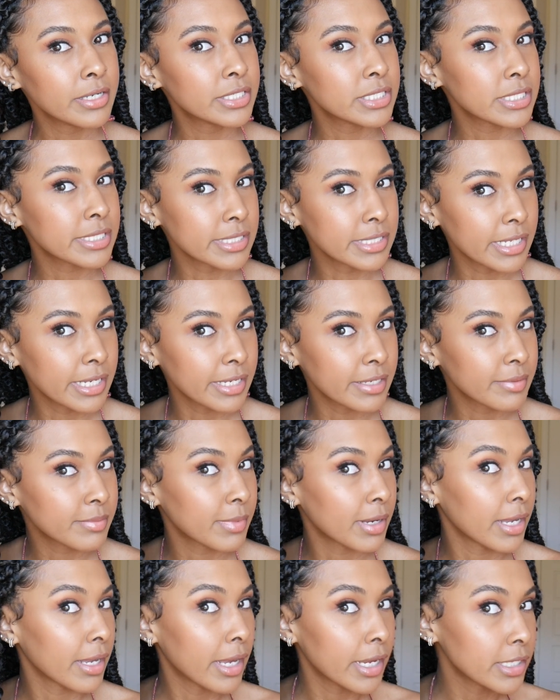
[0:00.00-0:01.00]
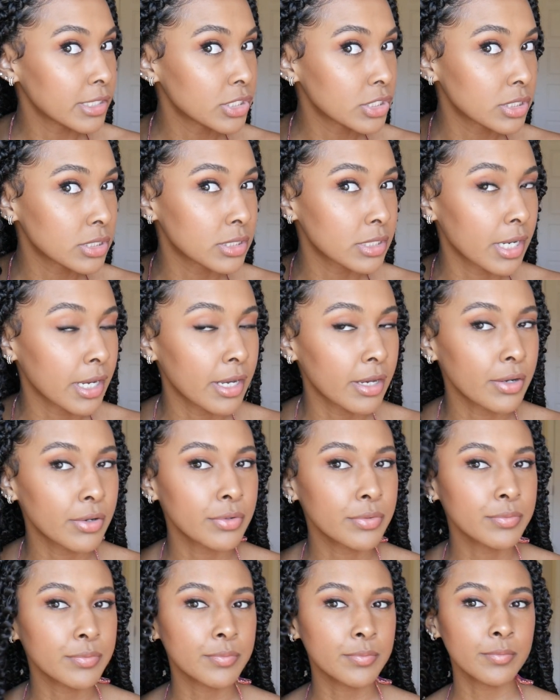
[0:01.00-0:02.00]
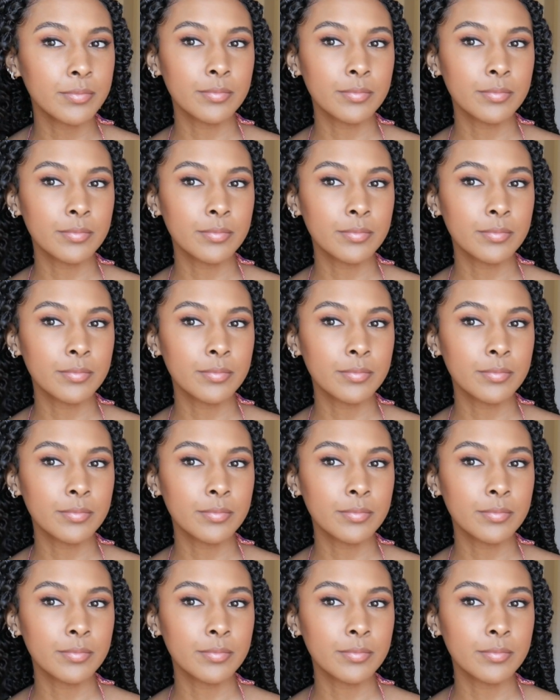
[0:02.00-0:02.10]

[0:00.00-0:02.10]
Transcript: just laid my edges down.